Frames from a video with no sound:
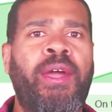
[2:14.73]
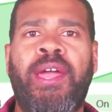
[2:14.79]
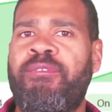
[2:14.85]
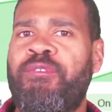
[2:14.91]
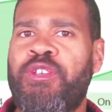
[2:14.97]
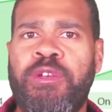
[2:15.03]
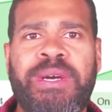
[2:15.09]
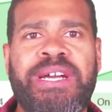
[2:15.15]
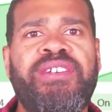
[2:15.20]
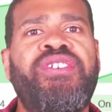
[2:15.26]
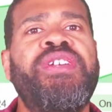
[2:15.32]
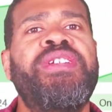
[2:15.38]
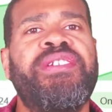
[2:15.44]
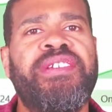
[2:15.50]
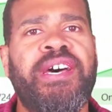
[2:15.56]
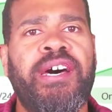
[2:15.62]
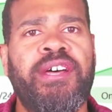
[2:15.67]
If you actually
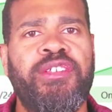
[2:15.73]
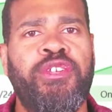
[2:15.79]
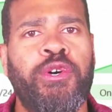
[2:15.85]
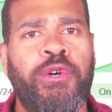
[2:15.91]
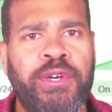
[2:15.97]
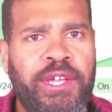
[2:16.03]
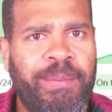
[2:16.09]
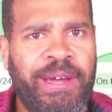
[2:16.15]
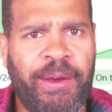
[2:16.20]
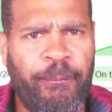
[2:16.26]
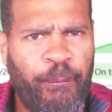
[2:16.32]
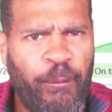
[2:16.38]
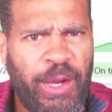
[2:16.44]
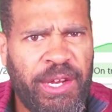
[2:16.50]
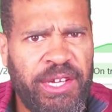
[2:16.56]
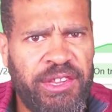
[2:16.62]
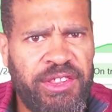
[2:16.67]
start talking about,
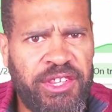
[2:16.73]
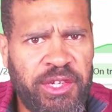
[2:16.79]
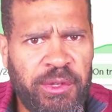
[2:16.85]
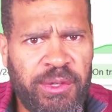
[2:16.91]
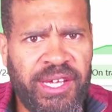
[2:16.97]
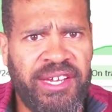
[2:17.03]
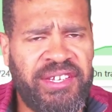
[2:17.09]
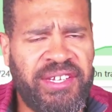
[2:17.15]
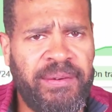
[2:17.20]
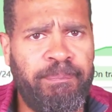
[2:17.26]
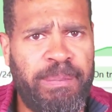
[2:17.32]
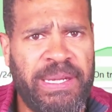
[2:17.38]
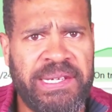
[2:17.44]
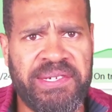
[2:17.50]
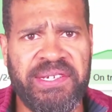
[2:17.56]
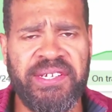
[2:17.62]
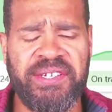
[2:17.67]
we're going to do this in
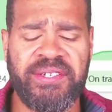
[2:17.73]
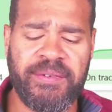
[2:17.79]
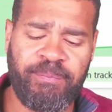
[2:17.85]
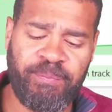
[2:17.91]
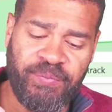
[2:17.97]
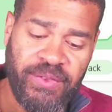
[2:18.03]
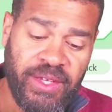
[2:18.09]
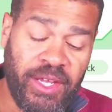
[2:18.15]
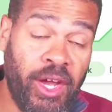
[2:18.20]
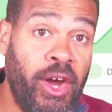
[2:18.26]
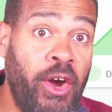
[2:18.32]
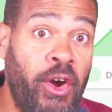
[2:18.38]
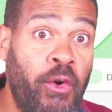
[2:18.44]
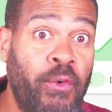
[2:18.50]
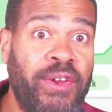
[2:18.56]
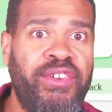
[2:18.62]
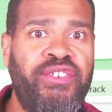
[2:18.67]
business,
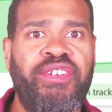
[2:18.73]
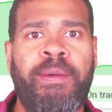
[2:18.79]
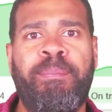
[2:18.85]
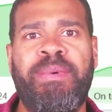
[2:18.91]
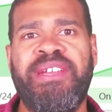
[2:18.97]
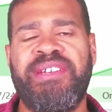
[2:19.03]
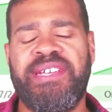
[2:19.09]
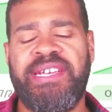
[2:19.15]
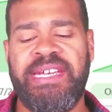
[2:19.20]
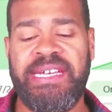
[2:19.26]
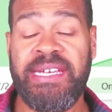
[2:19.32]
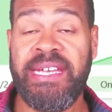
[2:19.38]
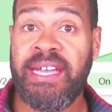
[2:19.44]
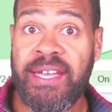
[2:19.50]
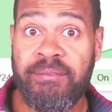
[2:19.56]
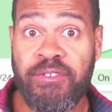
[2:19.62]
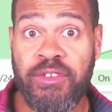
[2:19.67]
ownership is key.
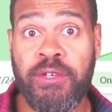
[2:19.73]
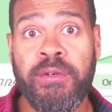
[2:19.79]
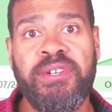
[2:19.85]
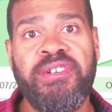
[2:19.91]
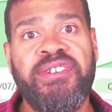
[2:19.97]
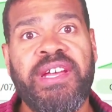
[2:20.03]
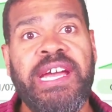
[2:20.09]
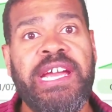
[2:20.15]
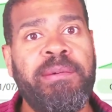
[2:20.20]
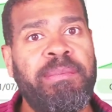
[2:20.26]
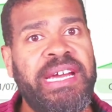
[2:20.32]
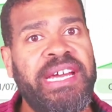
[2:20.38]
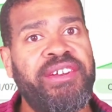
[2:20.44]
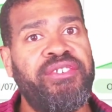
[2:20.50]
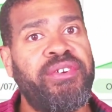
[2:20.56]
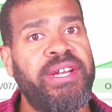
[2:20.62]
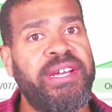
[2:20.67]
You assign
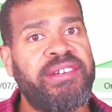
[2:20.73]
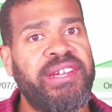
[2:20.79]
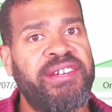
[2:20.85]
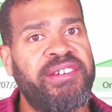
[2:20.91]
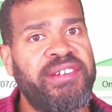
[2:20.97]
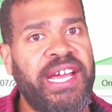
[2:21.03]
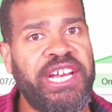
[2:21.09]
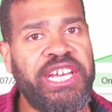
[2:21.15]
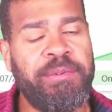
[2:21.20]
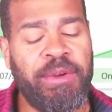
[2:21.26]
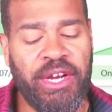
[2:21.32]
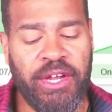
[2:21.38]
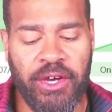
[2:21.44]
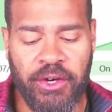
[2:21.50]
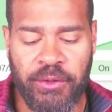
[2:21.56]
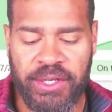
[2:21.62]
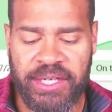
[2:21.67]
metrics, assign them an
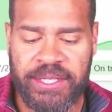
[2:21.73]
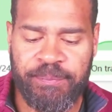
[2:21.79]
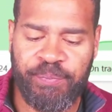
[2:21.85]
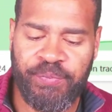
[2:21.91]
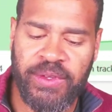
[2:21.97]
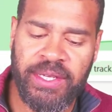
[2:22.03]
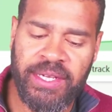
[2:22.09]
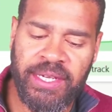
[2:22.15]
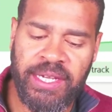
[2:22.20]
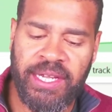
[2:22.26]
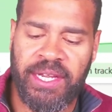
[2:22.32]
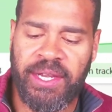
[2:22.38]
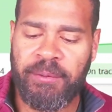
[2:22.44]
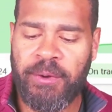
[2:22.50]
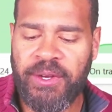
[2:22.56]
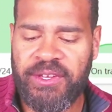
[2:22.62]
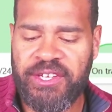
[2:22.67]
owner.
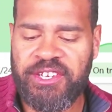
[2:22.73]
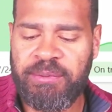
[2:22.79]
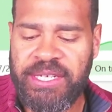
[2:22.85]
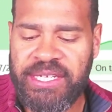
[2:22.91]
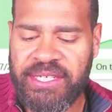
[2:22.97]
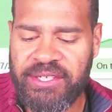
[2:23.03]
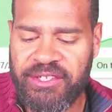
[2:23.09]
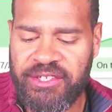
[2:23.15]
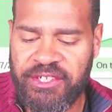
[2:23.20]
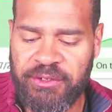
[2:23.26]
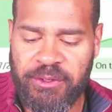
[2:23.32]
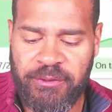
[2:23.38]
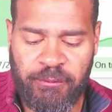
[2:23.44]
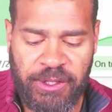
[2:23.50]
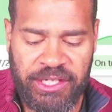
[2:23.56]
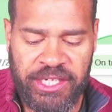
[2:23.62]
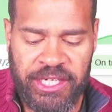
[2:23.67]
One of the things we can do
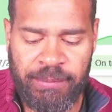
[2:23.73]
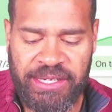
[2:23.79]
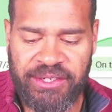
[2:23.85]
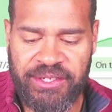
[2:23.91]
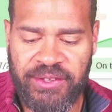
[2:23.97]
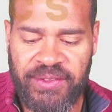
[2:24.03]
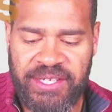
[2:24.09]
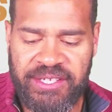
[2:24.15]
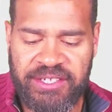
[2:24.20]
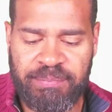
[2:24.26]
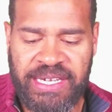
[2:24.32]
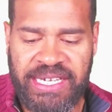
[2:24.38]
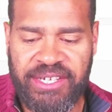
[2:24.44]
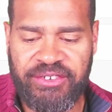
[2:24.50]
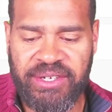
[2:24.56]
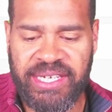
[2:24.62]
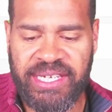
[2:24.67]
if we come into this
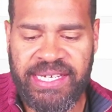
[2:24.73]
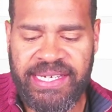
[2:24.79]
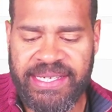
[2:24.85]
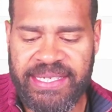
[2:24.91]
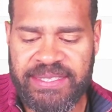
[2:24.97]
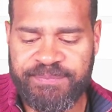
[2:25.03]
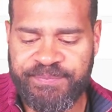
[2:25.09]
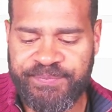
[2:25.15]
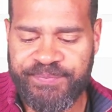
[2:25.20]
metric here,